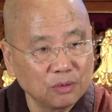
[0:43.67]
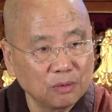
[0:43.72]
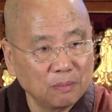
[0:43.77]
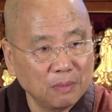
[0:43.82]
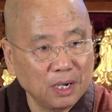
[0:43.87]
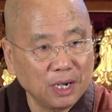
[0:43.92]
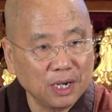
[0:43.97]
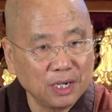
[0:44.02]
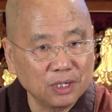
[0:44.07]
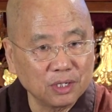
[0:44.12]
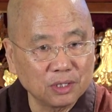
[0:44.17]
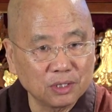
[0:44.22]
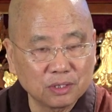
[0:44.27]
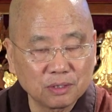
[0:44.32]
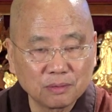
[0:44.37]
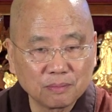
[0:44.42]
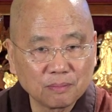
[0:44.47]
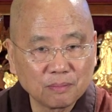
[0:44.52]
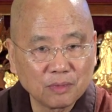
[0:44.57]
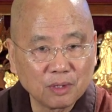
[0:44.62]
Your mind
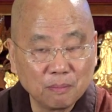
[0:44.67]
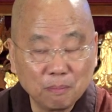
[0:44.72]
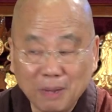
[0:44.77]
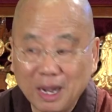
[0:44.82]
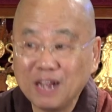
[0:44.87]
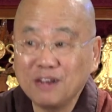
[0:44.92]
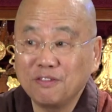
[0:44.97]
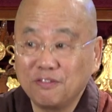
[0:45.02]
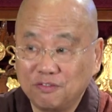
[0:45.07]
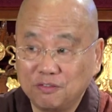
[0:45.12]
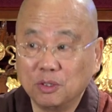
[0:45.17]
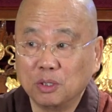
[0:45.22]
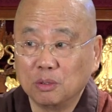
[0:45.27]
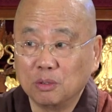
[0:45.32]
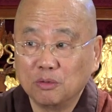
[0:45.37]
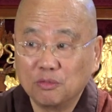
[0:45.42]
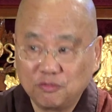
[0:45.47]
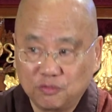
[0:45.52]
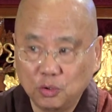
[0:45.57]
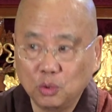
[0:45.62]
is
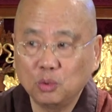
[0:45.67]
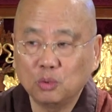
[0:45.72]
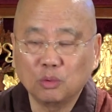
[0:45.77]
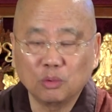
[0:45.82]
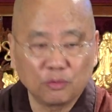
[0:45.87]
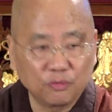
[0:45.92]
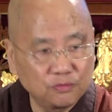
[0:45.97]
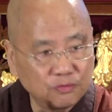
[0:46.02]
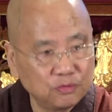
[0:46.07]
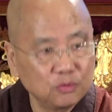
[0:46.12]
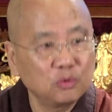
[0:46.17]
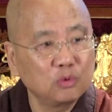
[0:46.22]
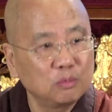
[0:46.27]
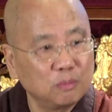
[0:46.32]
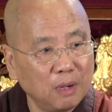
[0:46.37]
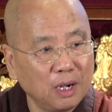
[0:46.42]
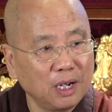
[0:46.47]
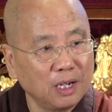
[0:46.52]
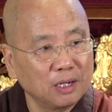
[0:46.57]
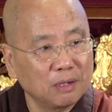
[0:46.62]
mindful, full
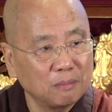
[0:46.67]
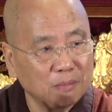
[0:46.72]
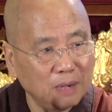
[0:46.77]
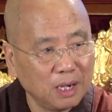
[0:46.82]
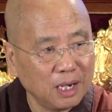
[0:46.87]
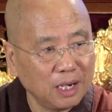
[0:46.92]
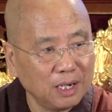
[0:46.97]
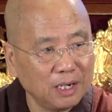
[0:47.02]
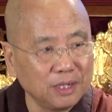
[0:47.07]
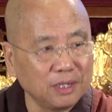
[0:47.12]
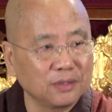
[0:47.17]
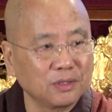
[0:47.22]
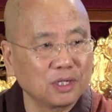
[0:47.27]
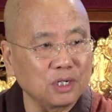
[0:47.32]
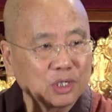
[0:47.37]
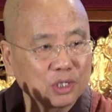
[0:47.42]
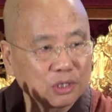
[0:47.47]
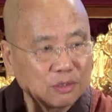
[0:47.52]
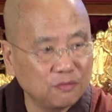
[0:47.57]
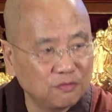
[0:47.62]
mind, a mind
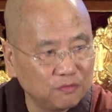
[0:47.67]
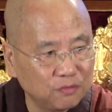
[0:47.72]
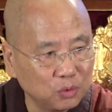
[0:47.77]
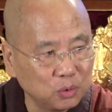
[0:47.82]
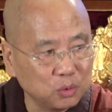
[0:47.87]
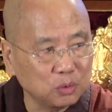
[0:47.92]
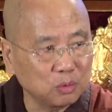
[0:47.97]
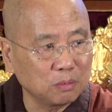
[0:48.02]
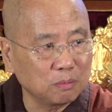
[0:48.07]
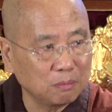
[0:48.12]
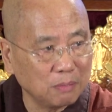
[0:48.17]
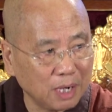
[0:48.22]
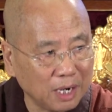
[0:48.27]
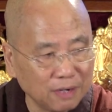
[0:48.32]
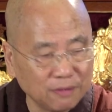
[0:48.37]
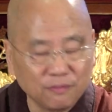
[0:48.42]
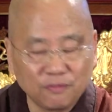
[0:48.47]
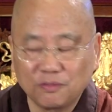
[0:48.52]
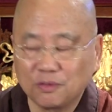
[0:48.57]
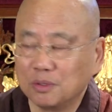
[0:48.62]
that is full,
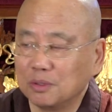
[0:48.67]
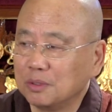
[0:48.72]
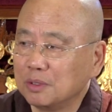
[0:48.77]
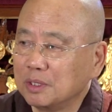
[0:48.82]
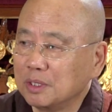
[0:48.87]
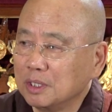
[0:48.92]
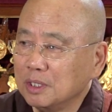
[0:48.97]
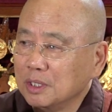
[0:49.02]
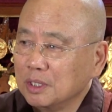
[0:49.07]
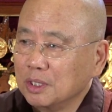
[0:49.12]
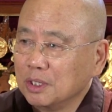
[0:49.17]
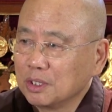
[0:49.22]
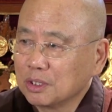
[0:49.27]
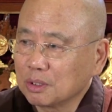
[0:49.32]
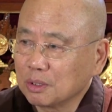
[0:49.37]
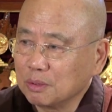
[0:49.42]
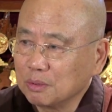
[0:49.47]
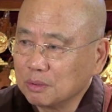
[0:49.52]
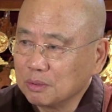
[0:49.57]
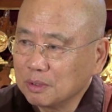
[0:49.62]
mindful.
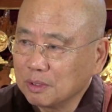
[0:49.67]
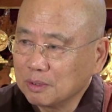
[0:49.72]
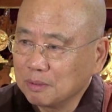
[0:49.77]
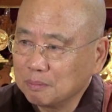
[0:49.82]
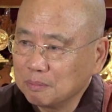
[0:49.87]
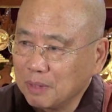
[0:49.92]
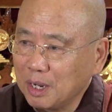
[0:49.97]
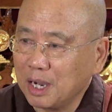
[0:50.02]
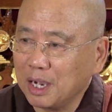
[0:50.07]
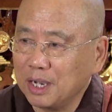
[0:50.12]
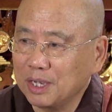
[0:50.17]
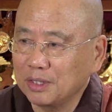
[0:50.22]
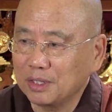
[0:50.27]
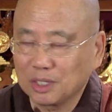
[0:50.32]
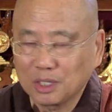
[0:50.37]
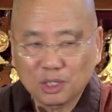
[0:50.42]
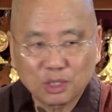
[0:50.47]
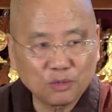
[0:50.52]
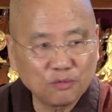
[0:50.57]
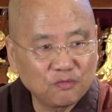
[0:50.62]
So a mind
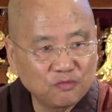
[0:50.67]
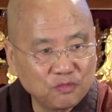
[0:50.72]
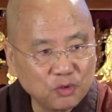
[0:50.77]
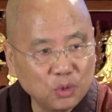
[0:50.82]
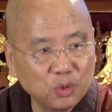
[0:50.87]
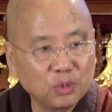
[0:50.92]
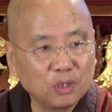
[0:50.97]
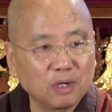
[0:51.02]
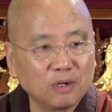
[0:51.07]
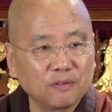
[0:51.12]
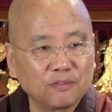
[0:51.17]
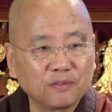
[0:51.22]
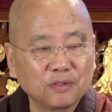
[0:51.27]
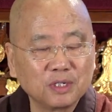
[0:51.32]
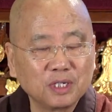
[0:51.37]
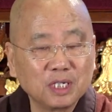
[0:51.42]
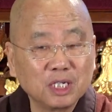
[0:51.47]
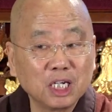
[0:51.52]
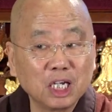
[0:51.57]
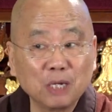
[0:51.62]
that is full of
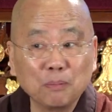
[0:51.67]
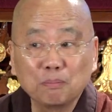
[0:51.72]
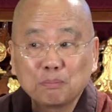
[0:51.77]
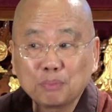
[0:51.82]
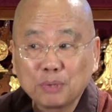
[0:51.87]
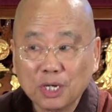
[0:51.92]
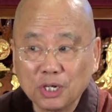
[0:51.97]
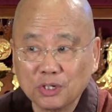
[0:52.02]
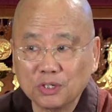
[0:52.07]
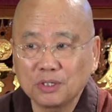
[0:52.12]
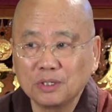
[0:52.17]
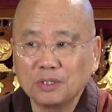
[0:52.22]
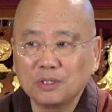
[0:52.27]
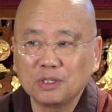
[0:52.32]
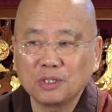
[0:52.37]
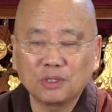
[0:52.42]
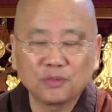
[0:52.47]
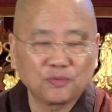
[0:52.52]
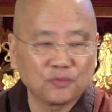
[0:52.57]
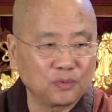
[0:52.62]

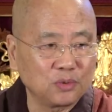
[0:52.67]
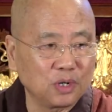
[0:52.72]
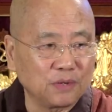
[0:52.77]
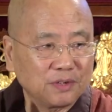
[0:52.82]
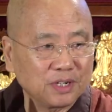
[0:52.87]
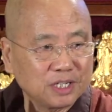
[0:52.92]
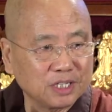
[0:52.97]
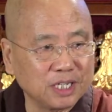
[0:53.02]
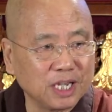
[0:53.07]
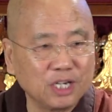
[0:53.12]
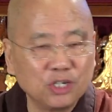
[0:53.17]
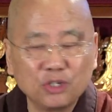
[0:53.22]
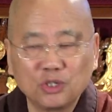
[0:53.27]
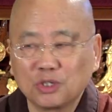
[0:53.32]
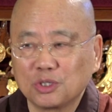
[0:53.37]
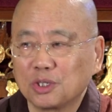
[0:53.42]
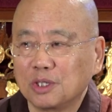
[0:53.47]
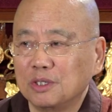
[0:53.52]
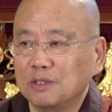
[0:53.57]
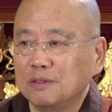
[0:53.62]
impressions, full of
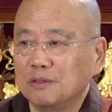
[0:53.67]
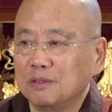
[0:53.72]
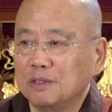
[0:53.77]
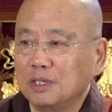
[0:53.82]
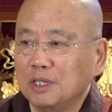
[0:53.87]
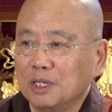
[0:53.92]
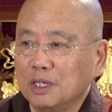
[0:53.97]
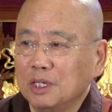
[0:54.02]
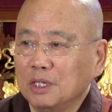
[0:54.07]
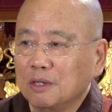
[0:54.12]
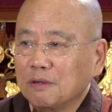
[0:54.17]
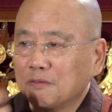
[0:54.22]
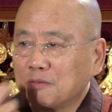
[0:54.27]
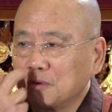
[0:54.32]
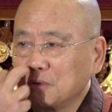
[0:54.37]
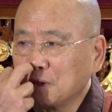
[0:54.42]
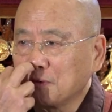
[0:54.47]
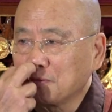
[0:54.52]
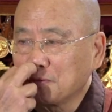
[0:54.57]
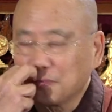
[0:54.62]
attention,
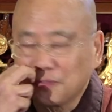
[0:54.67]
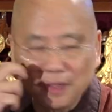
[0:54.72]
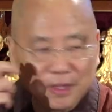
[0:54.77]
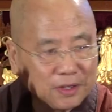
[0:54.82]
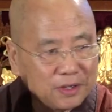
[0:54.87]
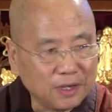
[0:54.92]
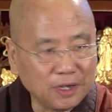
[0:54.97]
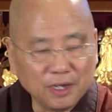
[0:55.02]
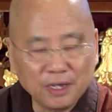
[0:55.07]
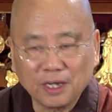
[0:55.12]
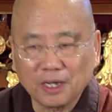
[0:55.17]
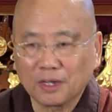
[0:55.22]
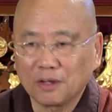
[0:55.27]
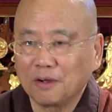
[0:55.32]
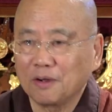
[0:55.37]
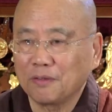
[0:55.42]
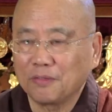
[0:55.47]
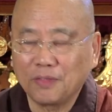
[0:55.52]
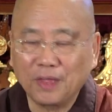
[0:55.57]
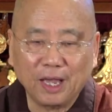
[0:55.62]
full of thinking and
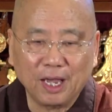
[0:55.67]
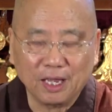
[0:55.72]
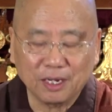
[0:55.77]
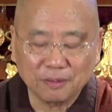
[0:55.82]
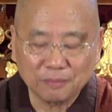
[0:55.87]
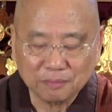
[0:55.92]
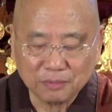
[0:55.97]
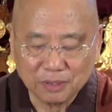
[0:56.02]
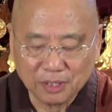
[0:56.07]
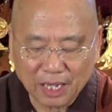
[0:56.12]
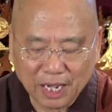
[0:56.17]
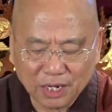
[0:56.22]
all that.